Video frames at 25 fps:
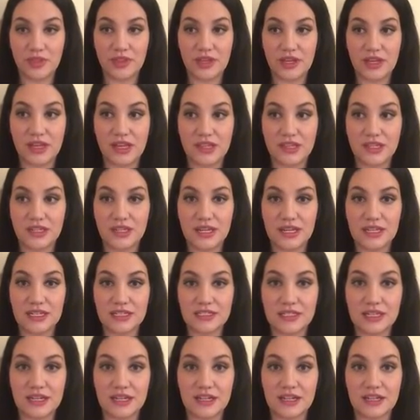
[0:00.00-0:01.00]
the
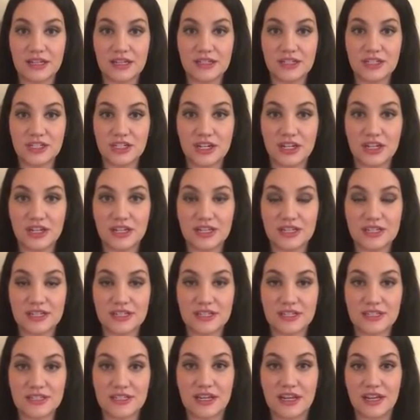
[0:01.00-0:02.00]
natal chart
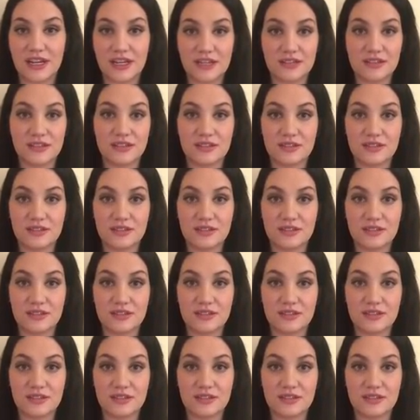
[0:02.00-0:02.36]
is the tag